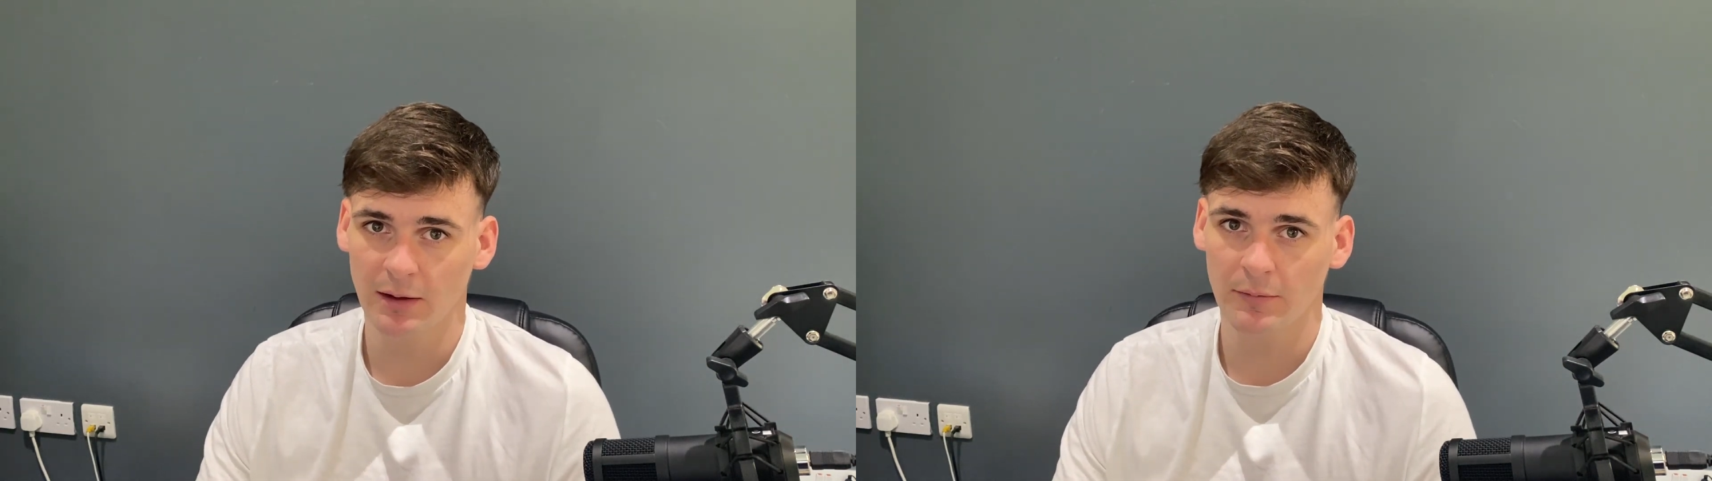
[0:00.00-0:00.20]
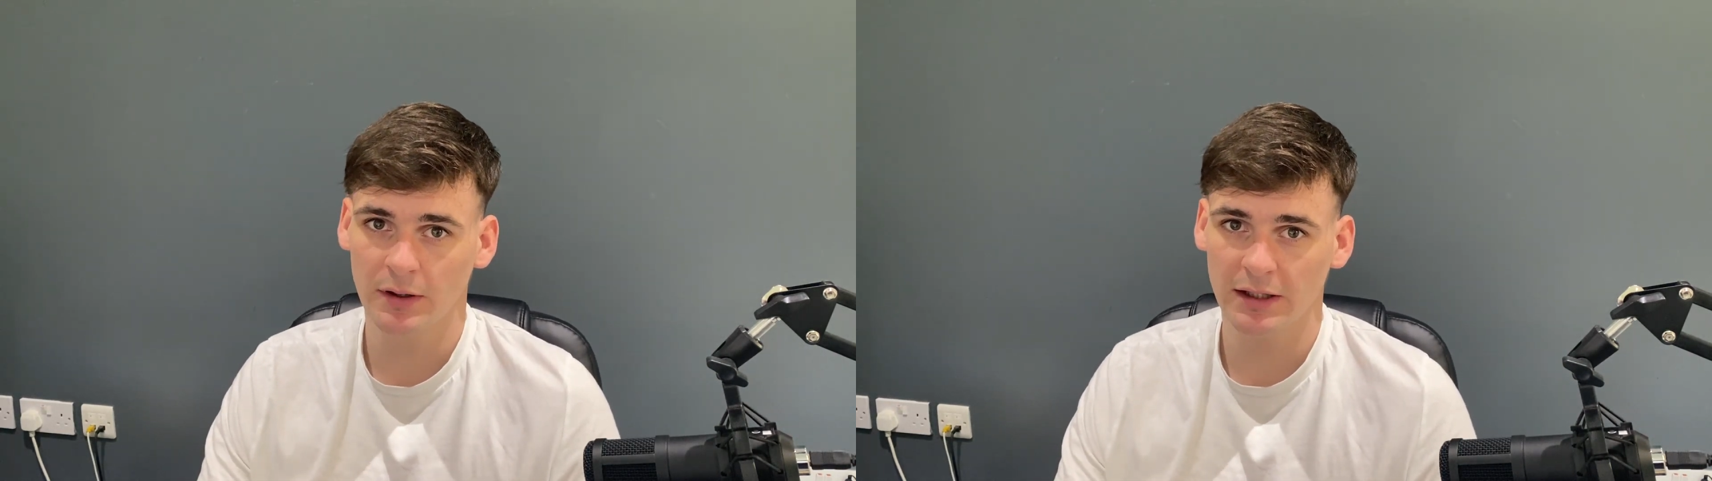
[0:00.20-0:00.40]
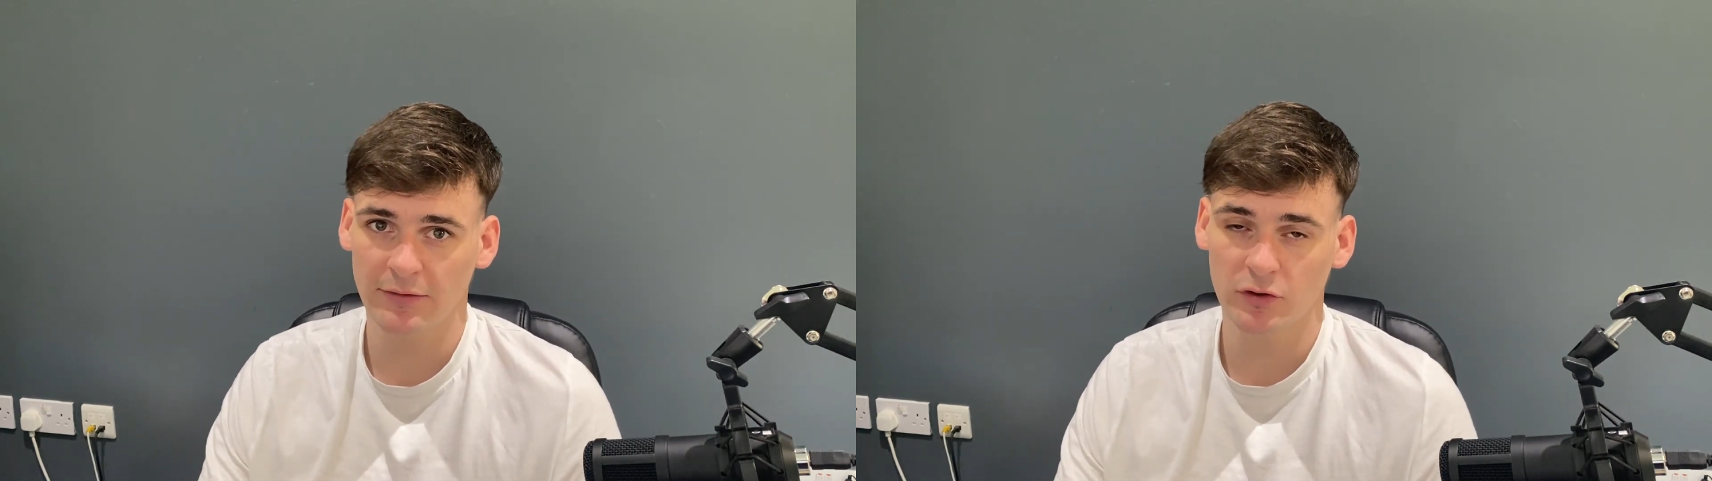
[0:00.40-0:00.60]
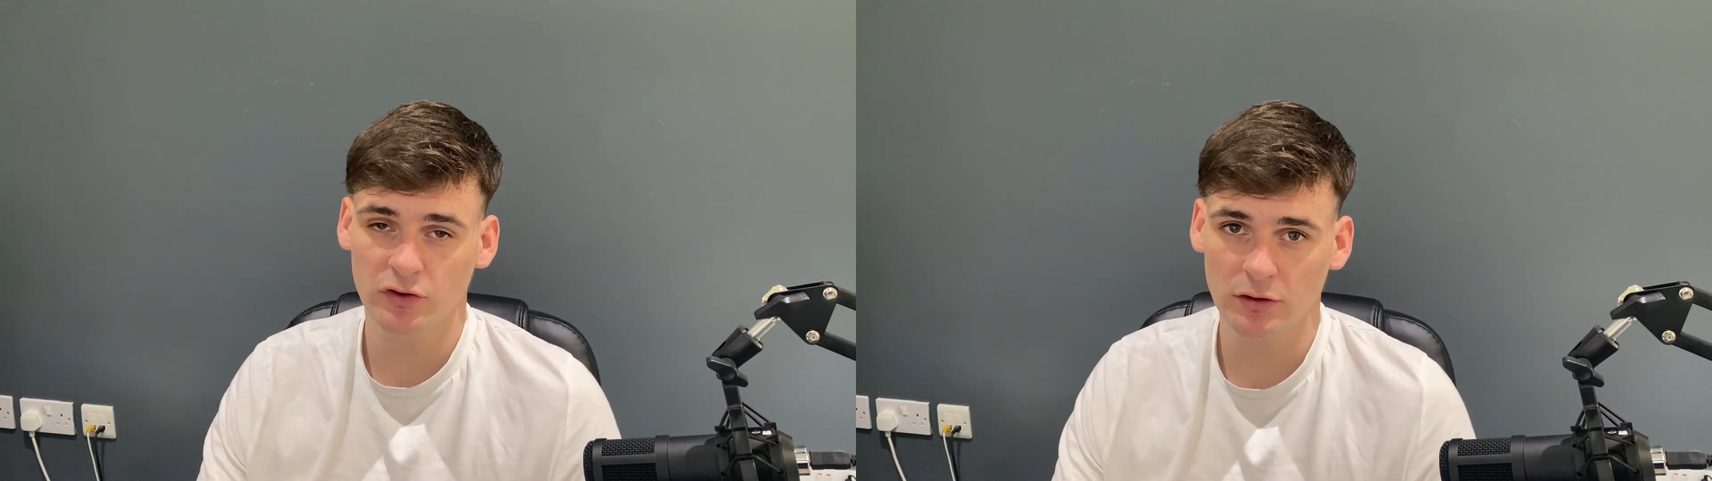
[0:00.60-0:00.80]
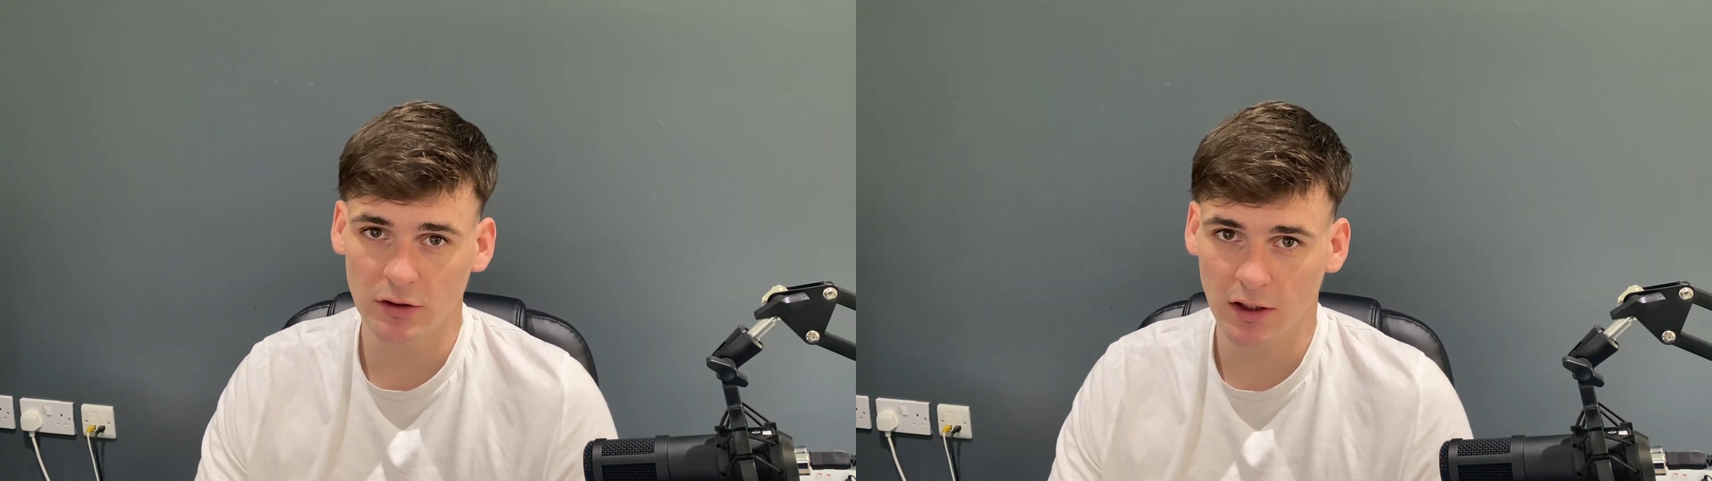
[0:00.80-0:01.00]
but if you
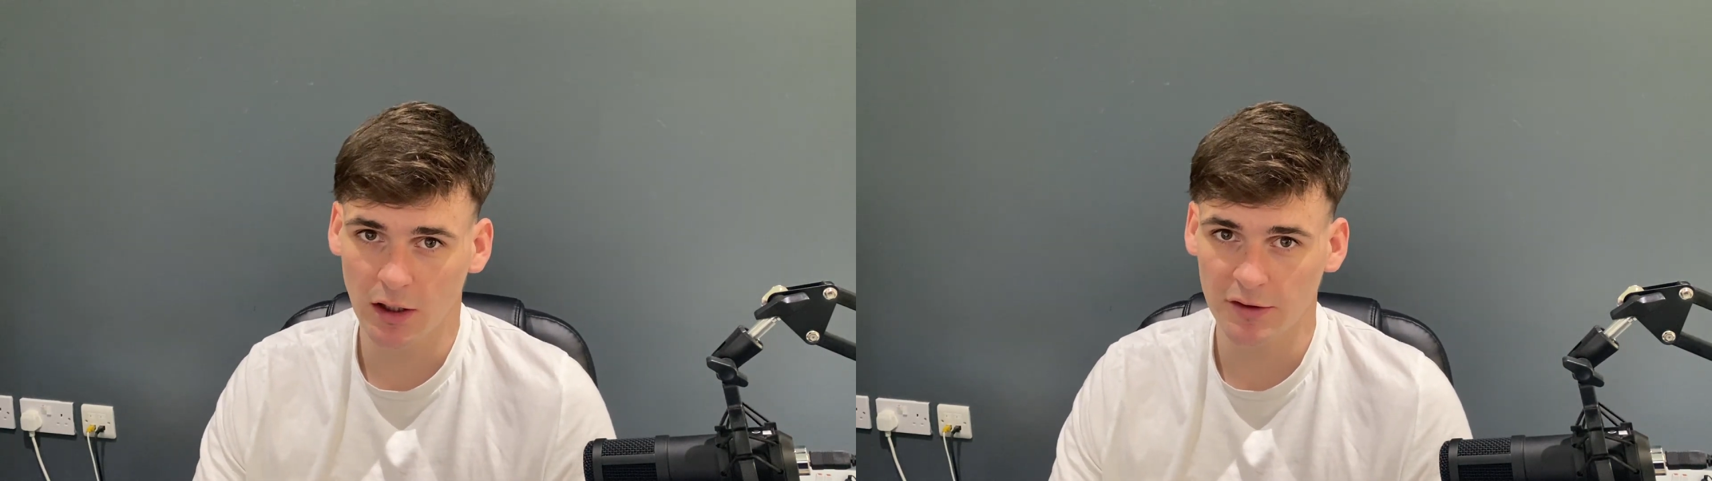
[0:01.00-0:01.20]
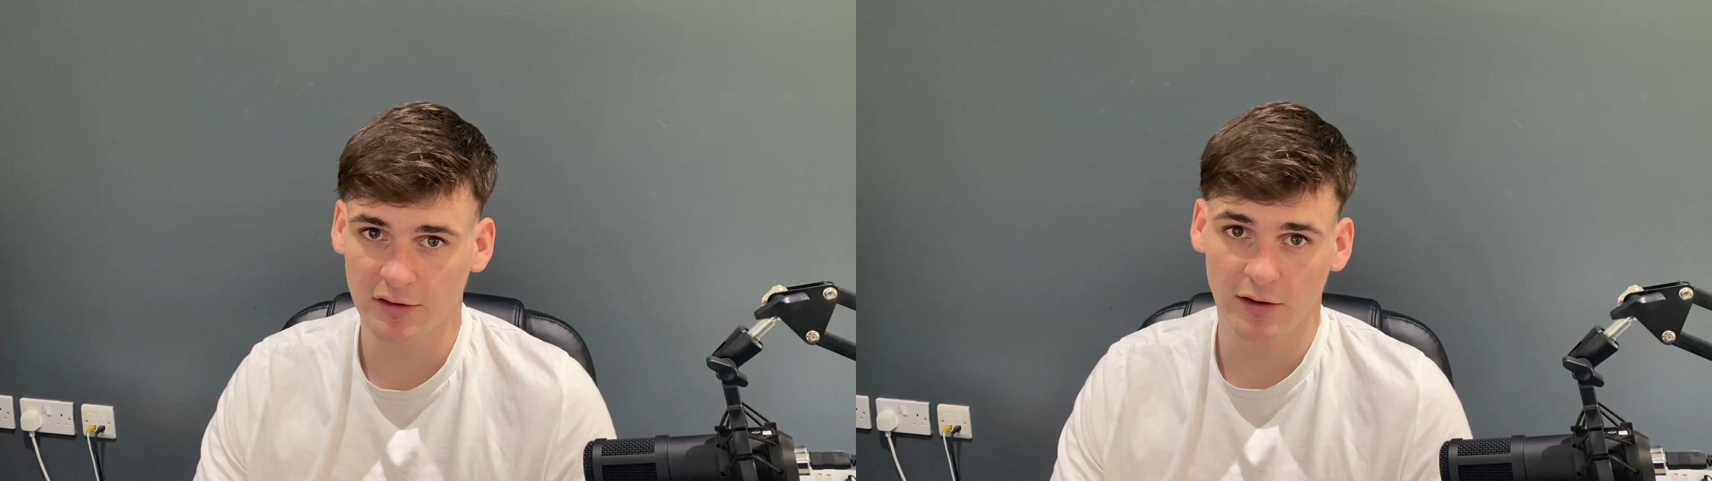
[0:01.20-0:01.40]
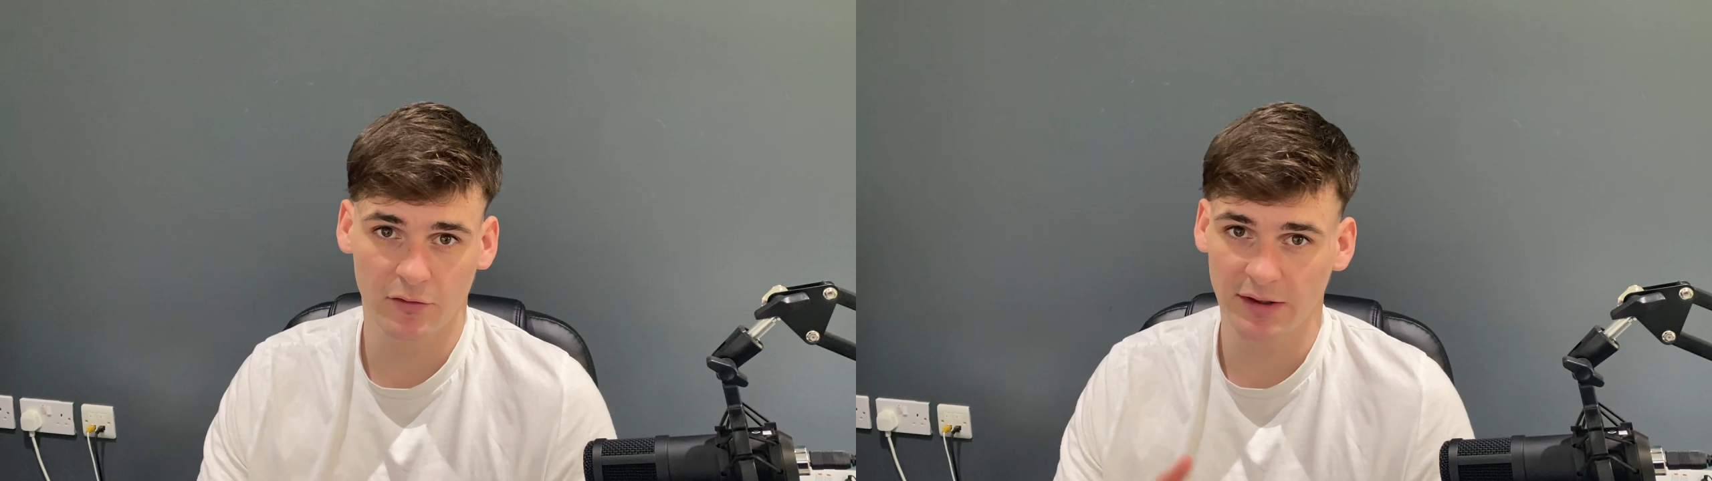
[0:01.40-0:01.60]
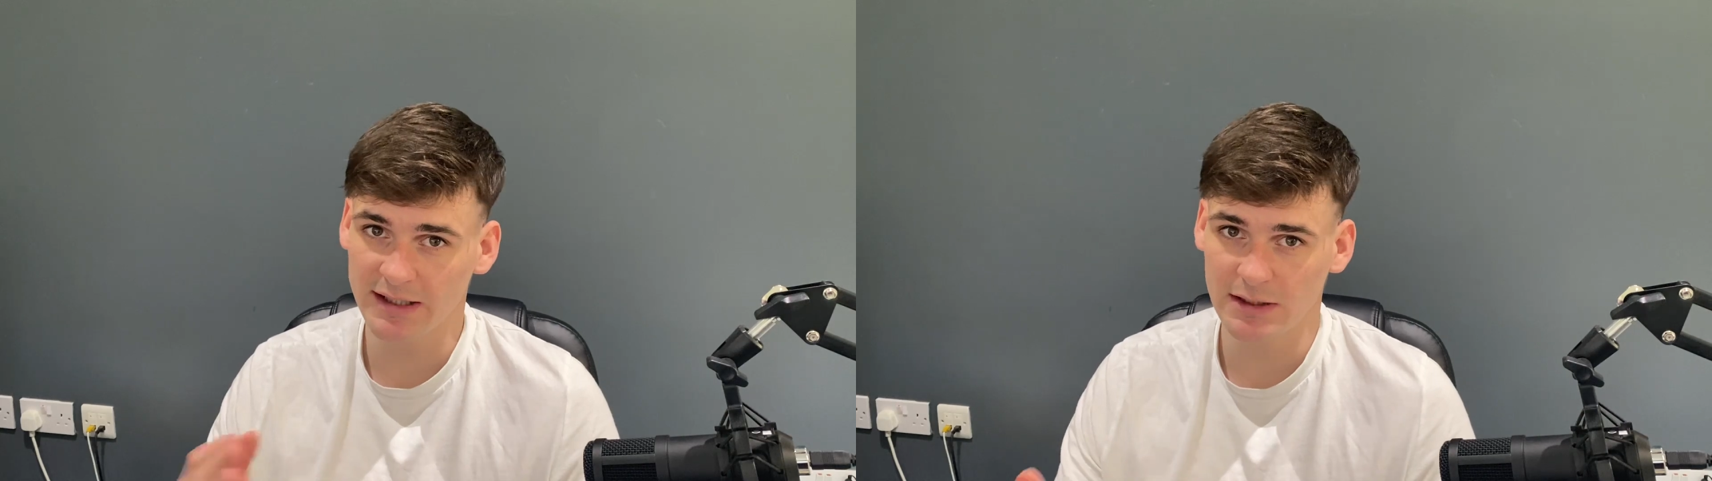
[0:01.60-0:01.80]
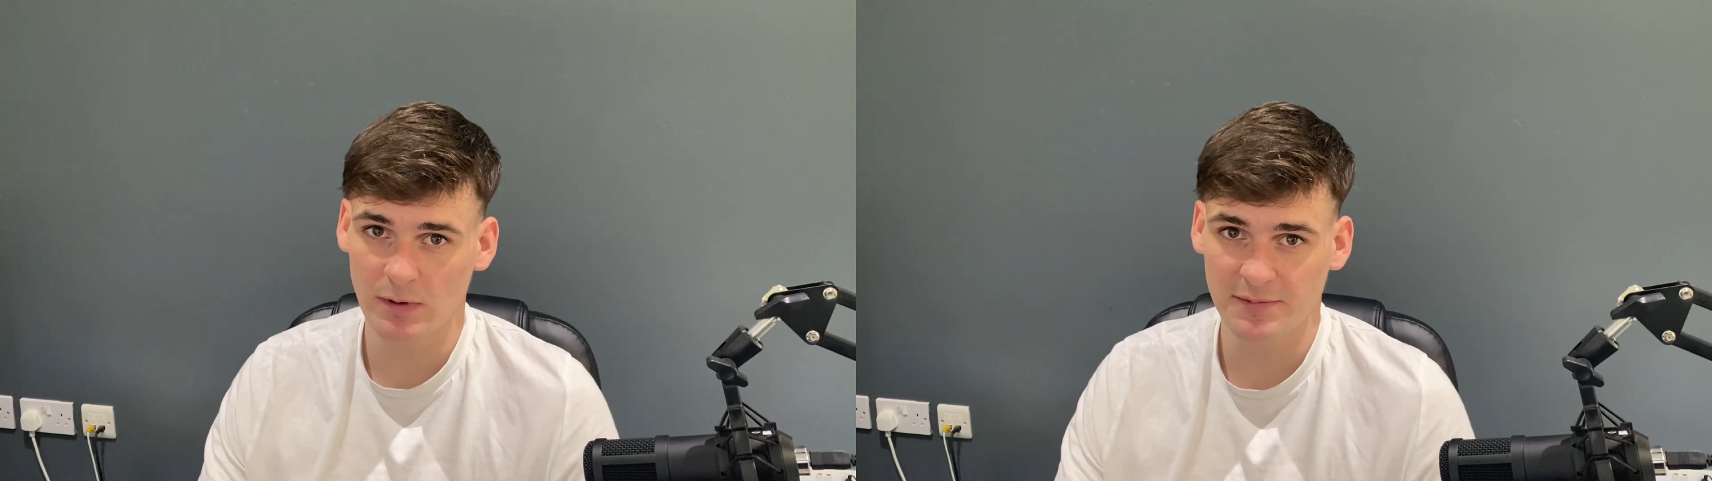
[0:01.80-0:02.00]
do look hard enough on
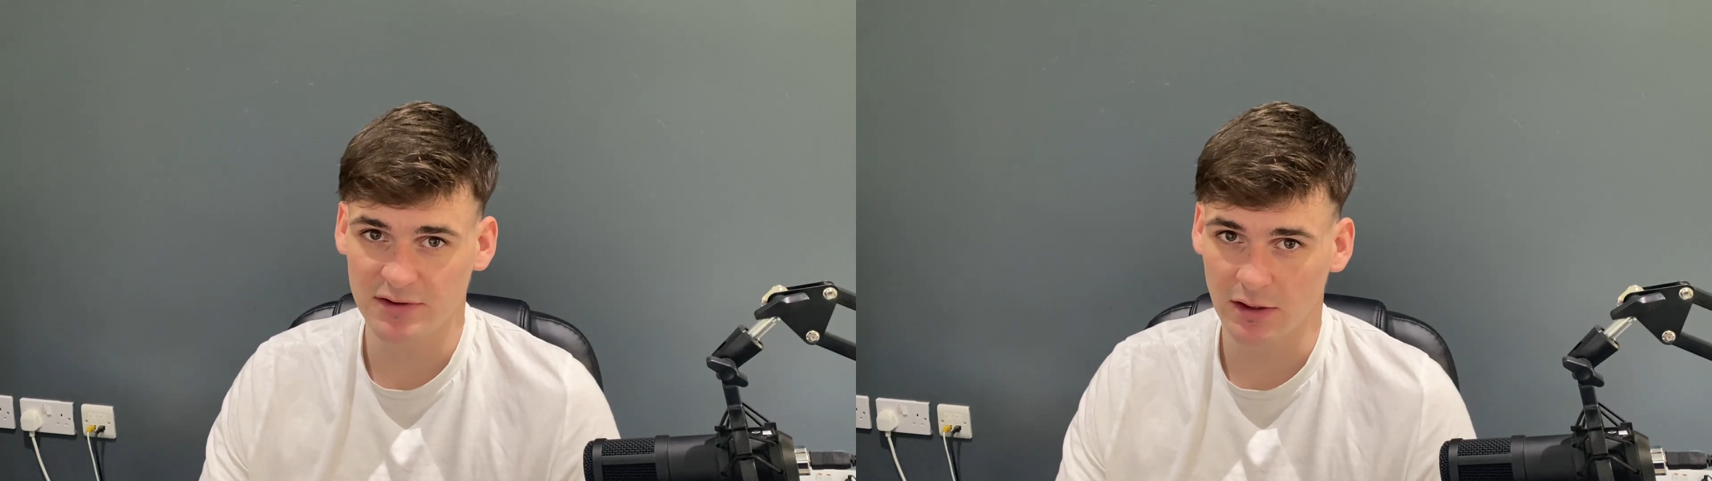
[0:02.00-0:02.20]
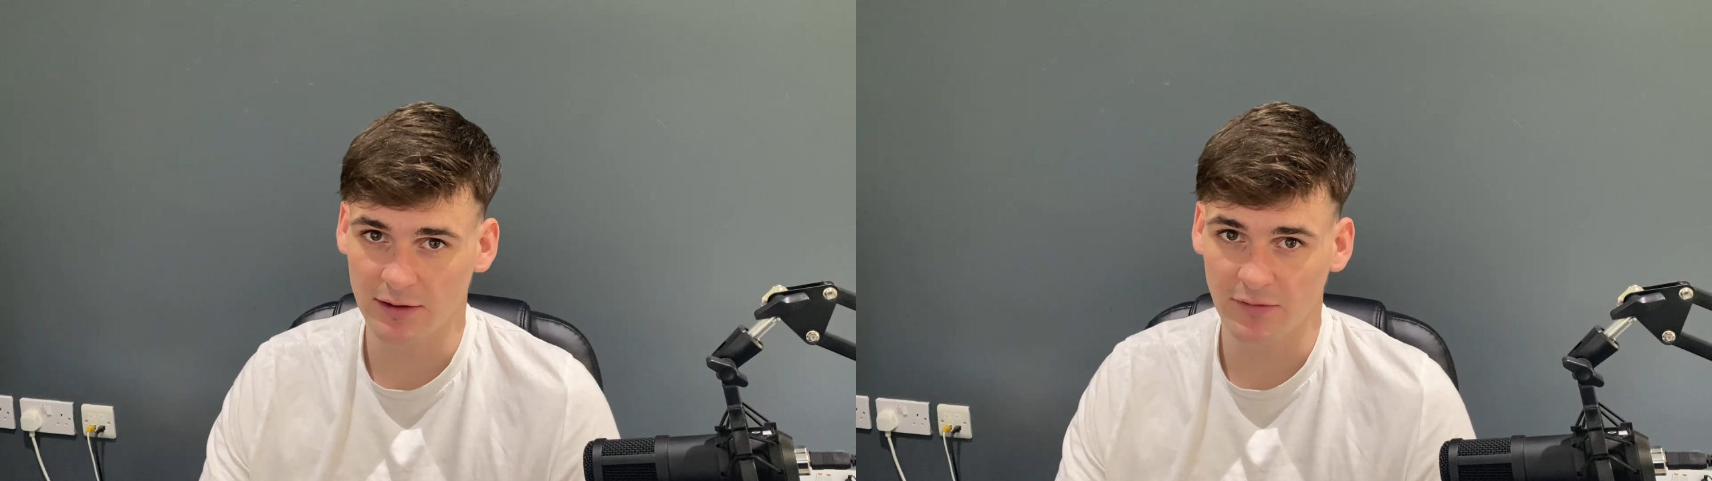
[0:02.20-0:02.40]
any website,